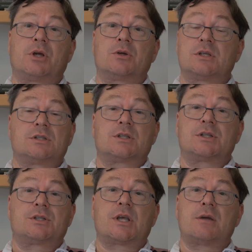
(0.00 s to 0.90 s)
because it's
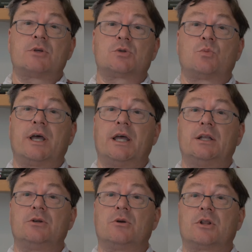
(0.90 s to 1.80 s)
the same as
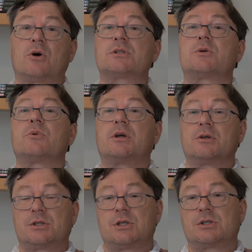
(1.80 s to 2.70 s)
when the
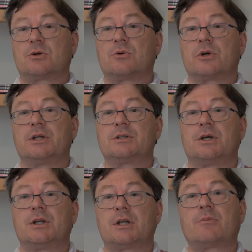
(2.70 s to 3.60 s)
Oxyrhynchus historian
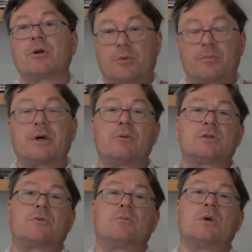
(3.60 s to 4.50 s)
turned up on a
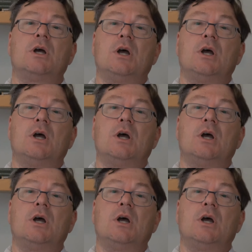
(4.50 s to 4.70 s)
papyrus from